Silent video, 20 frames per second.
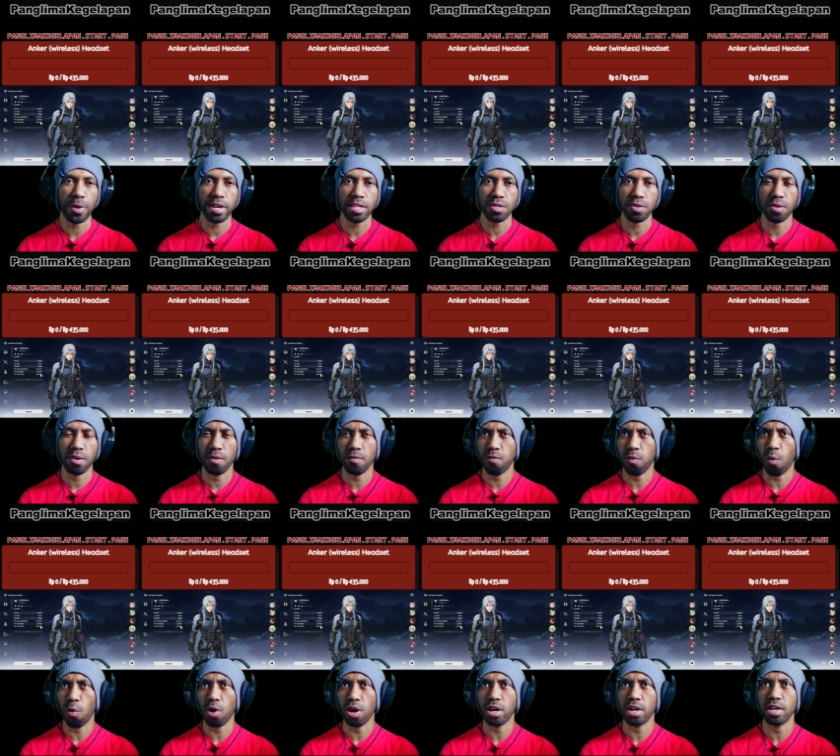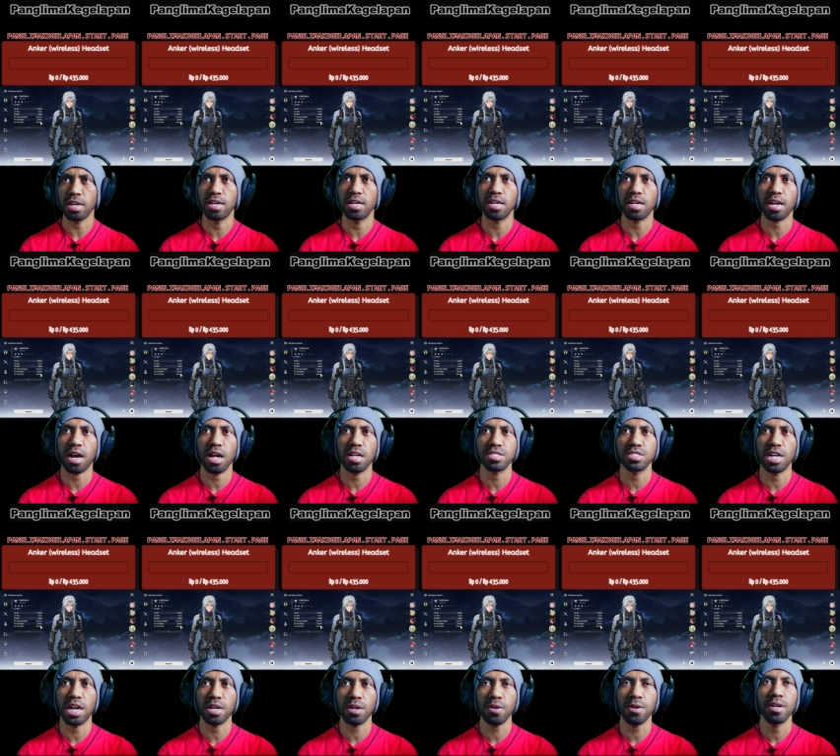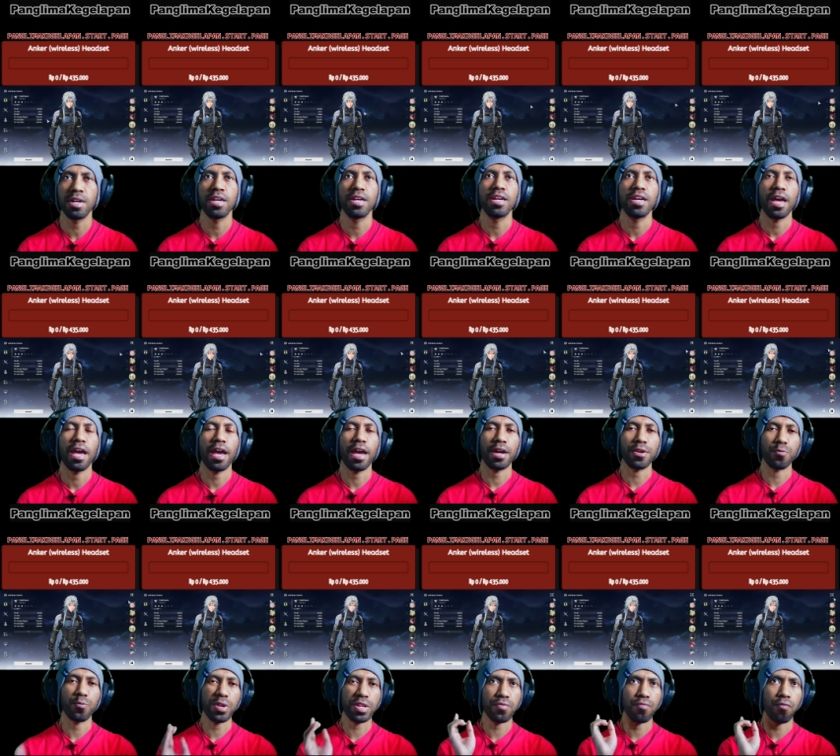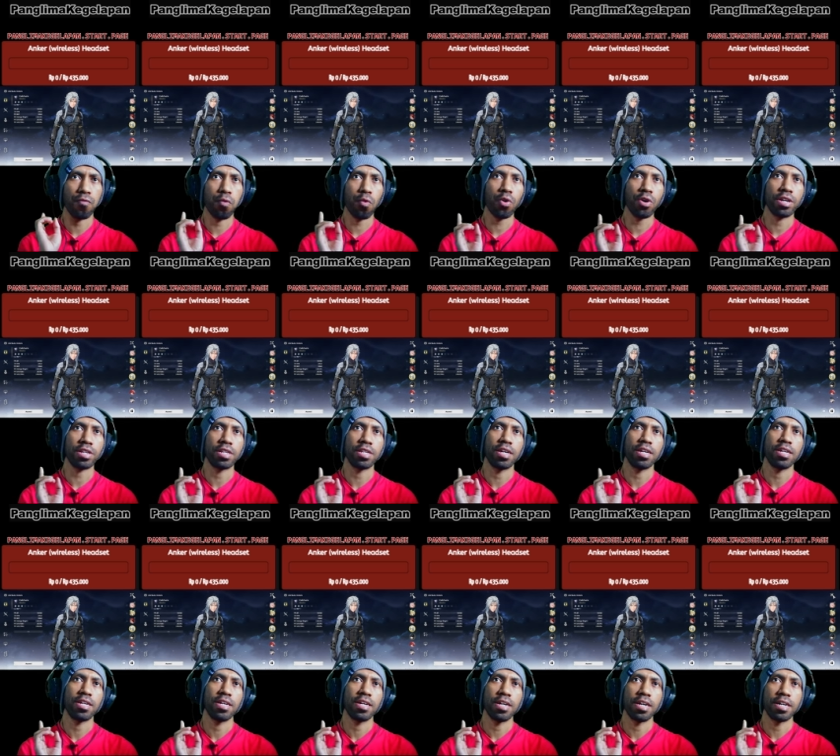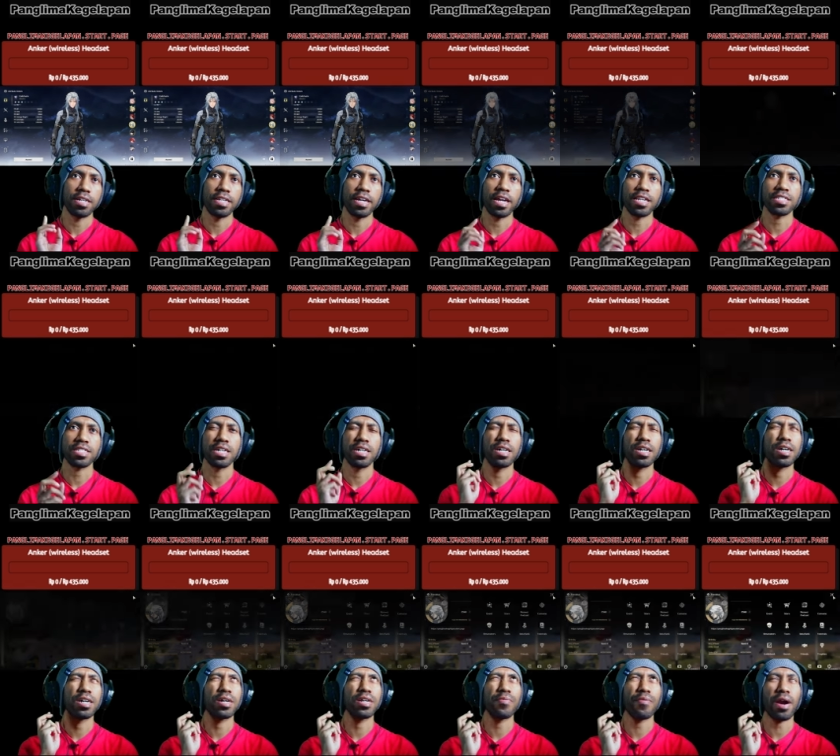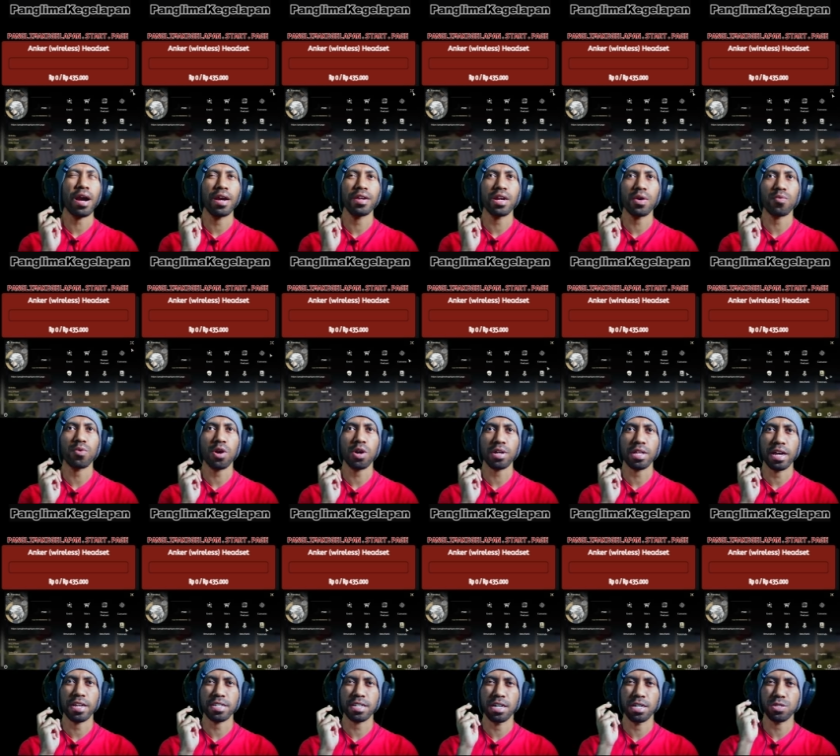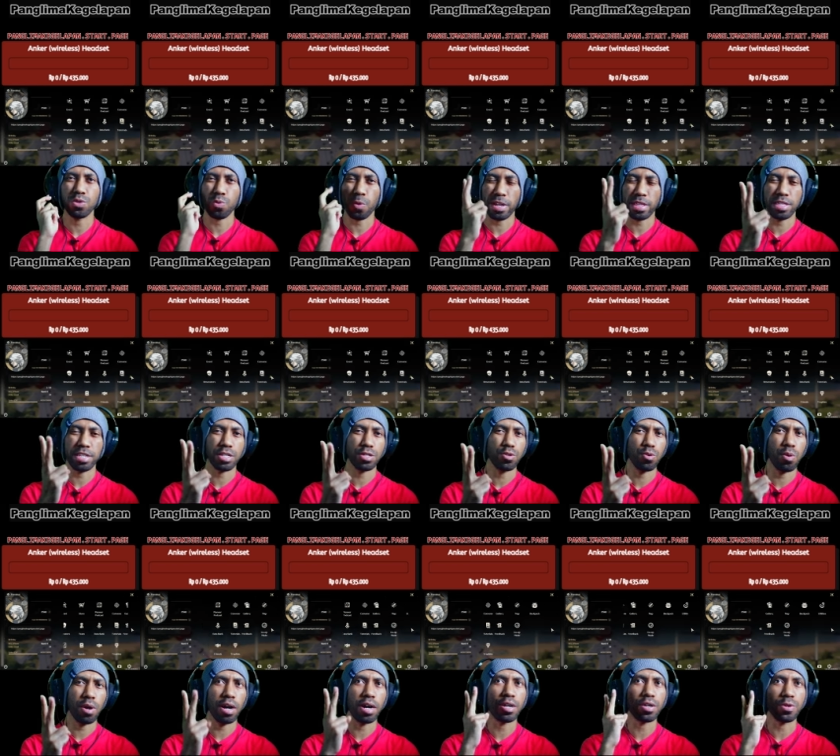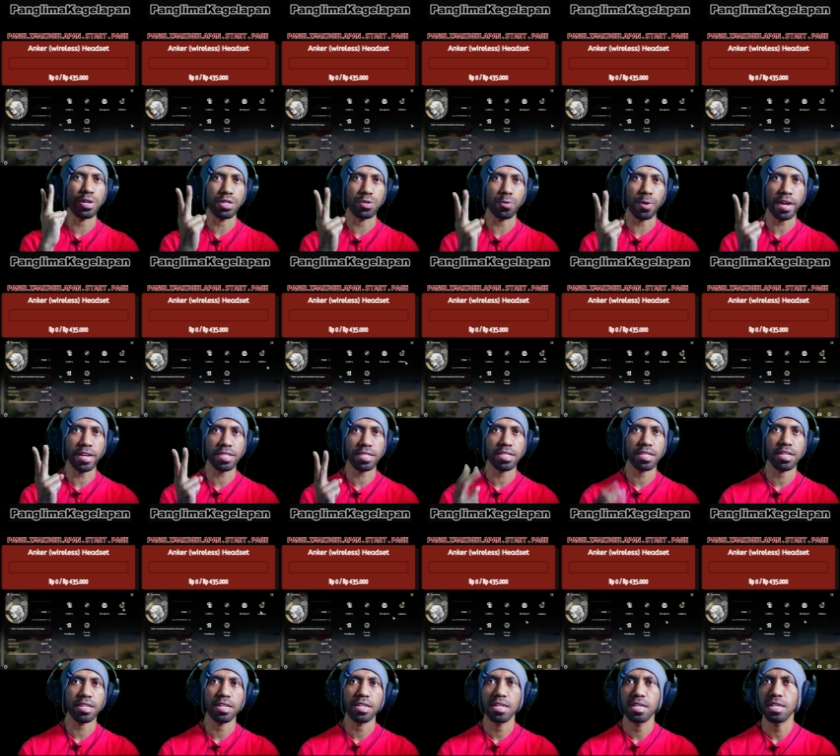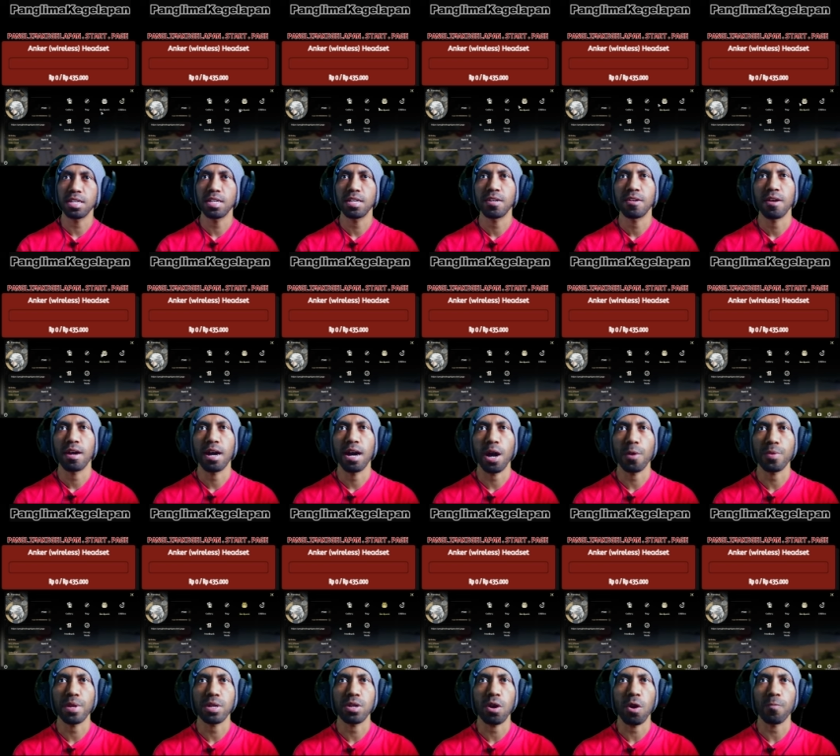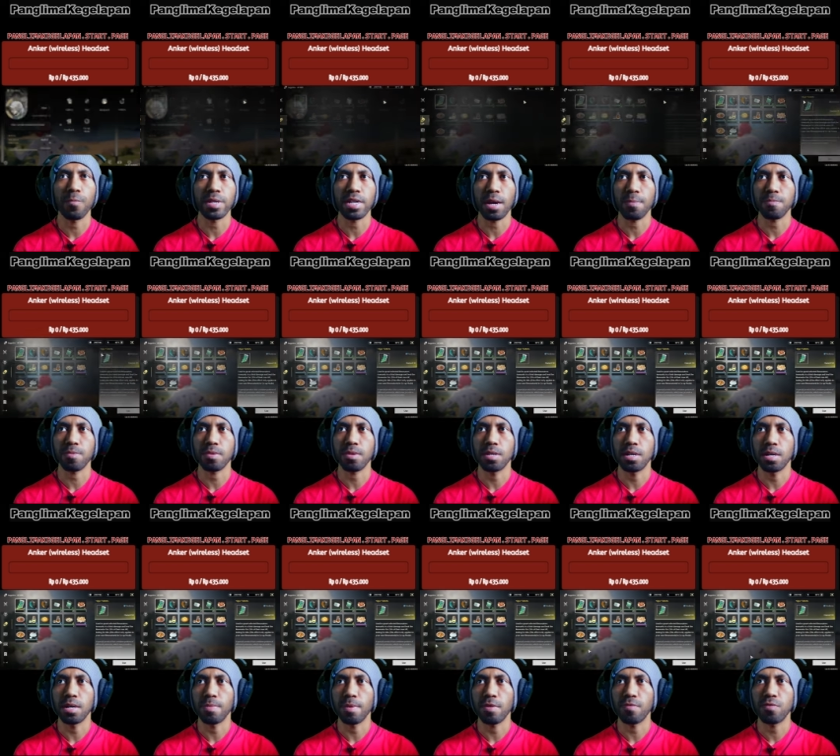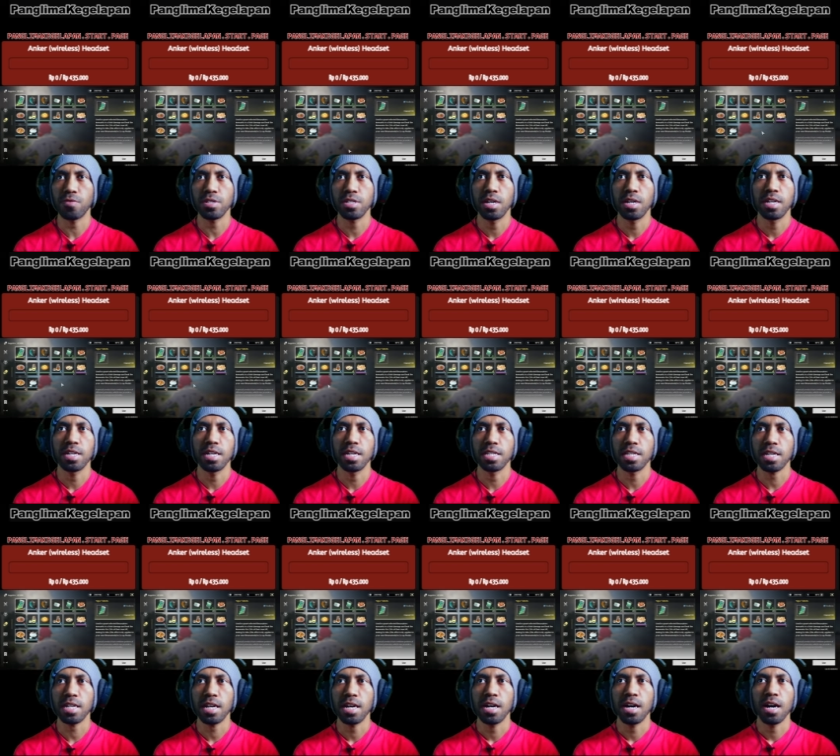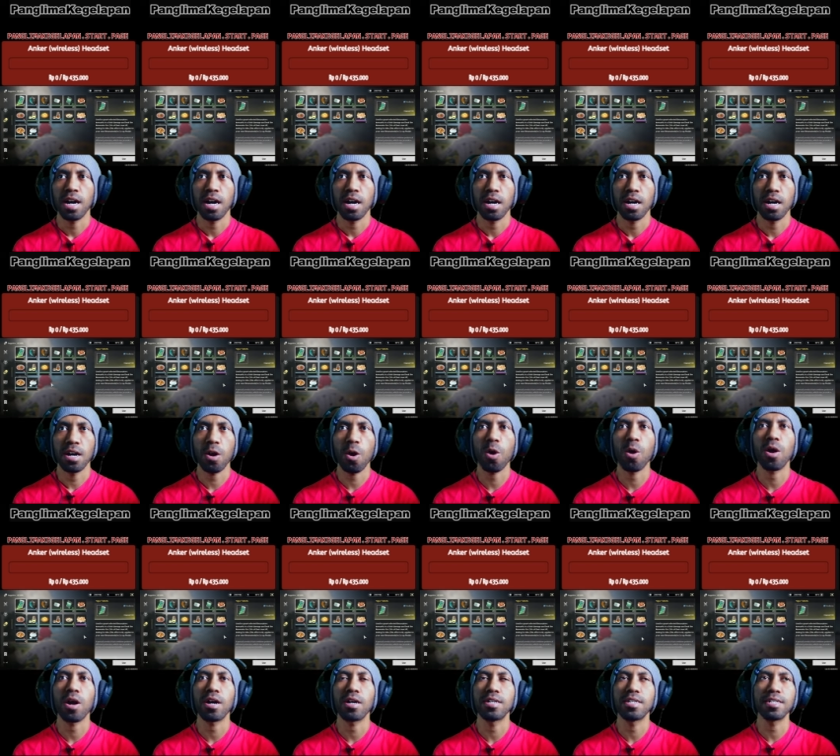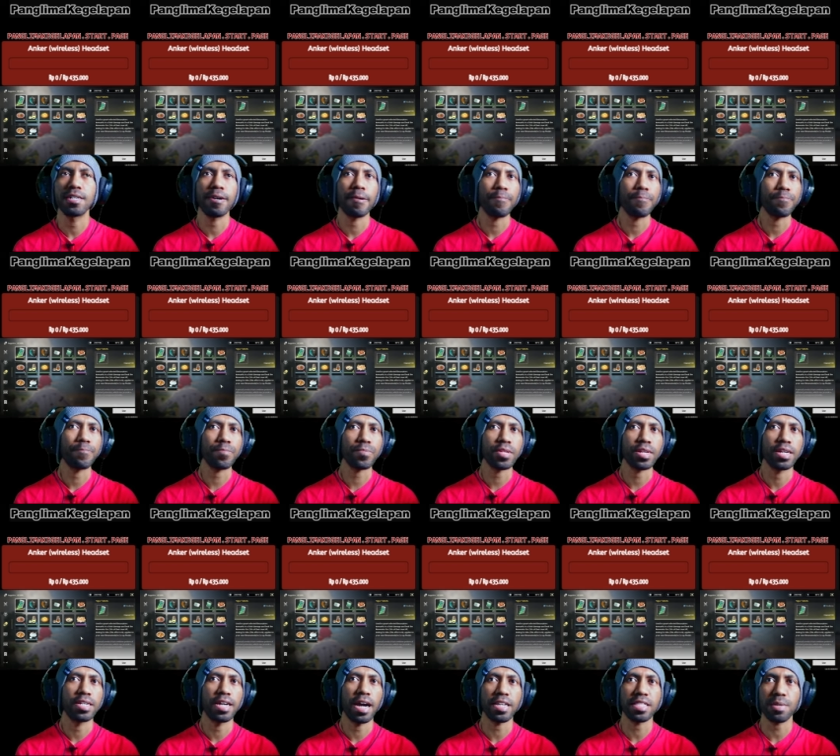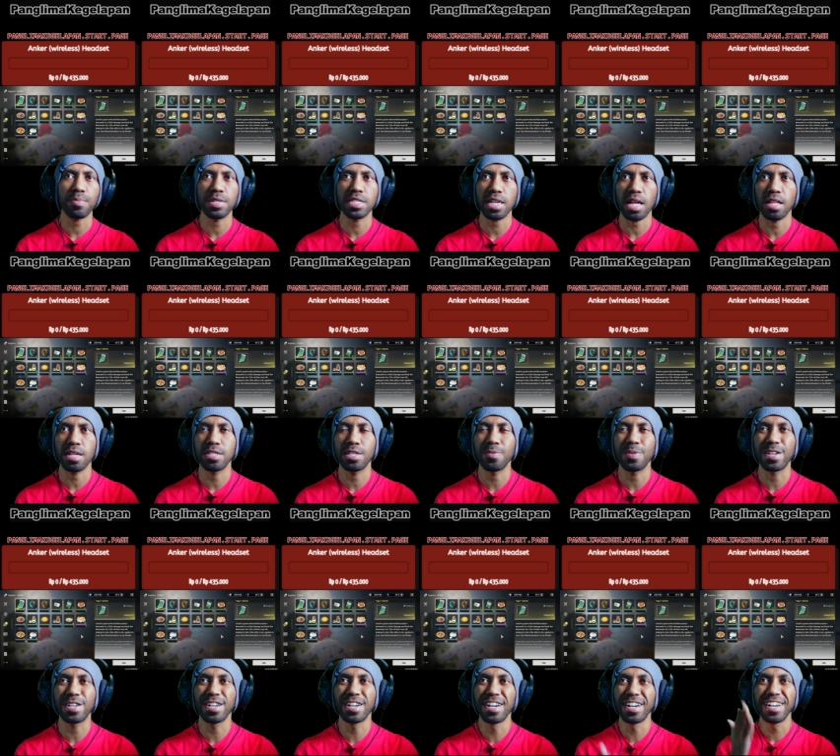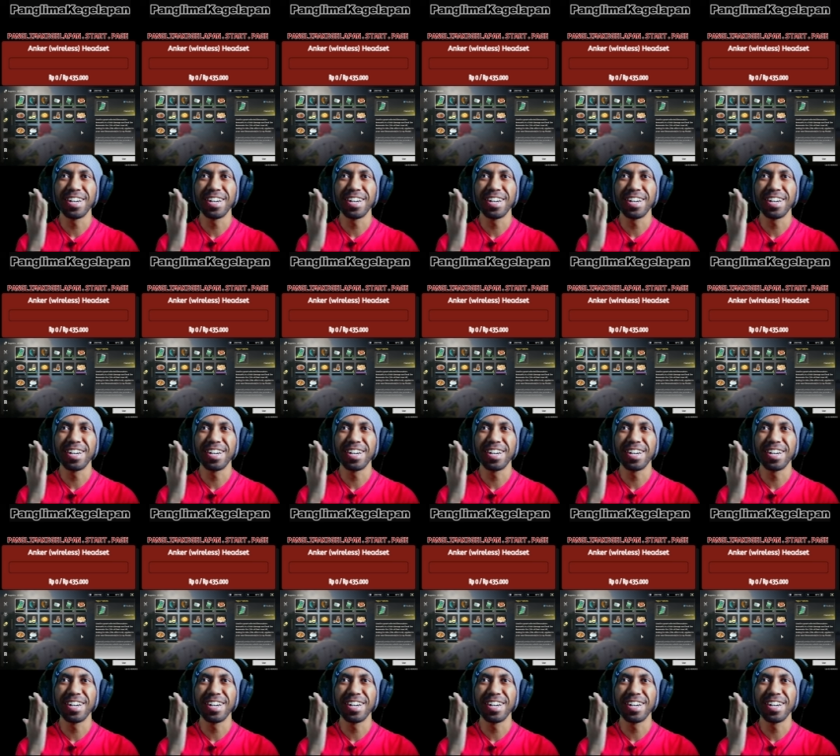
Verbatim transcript: rate for uh, Calcharo, and with food, there's uh, if I'm not wrong, like a uh, 22 uh, crit rate. Uh, I will open up uh, my food in here. Oh, um, the item is already being